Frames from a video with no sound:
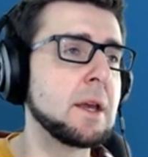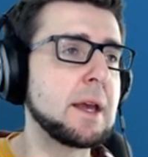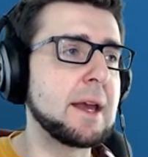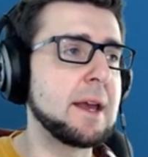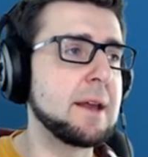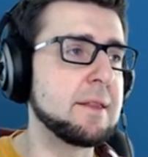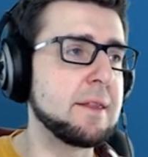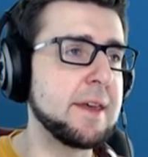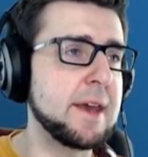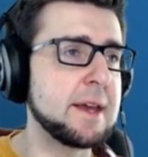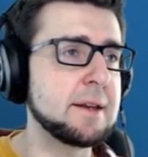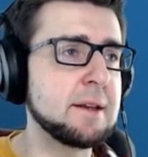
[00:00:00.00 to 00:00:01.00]
and
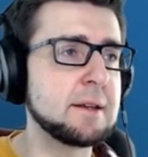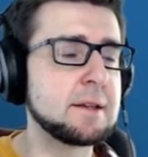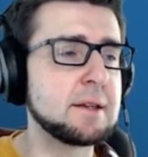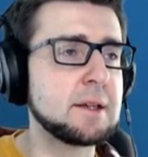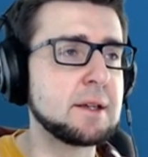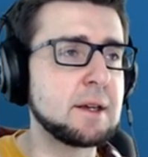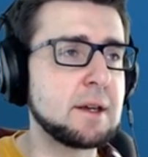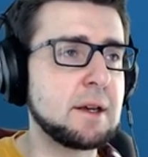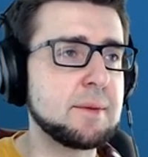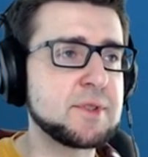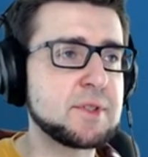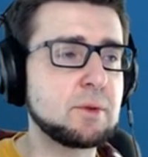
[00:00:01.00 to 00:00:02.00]
then
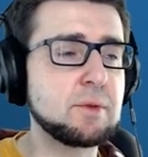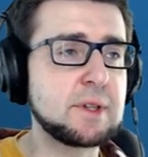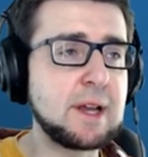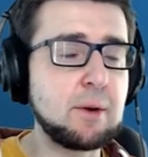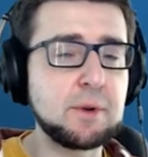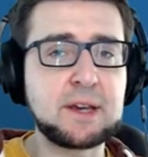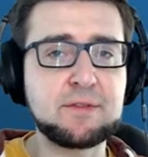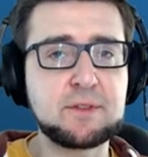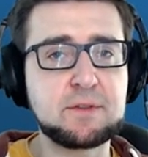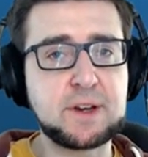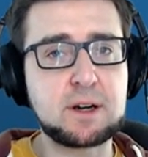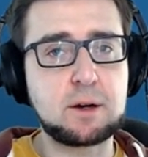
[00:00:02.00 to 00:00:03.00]
um, so now we have
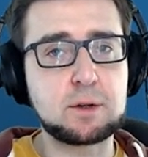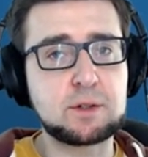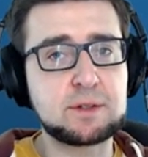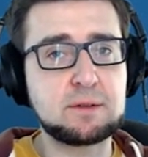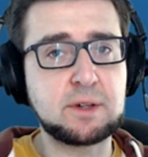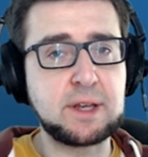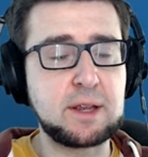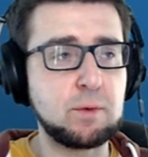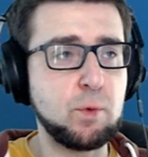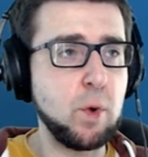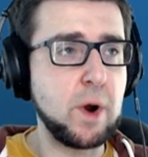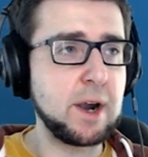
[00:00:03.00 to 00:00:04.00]
to figure out, okay,
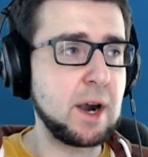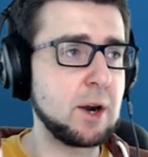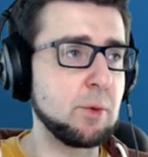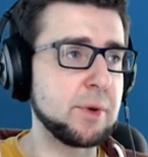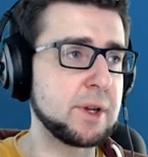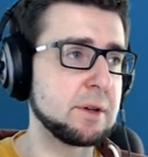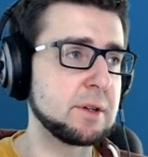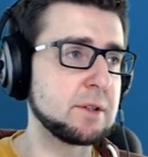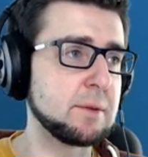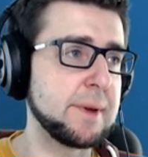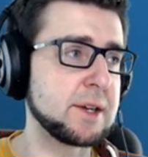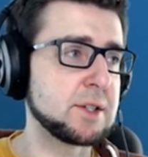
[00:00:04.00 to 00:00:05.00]
where are we going
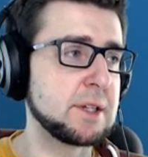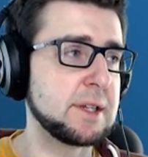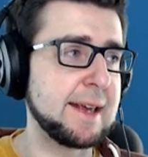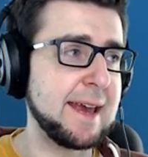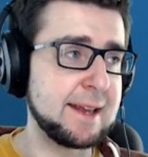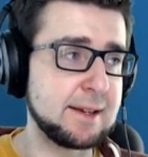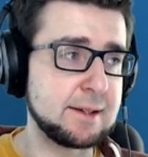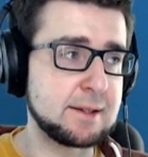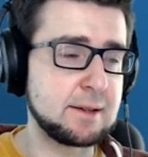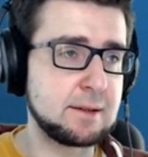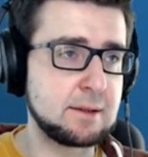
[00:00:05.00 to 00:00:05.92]
to actually end?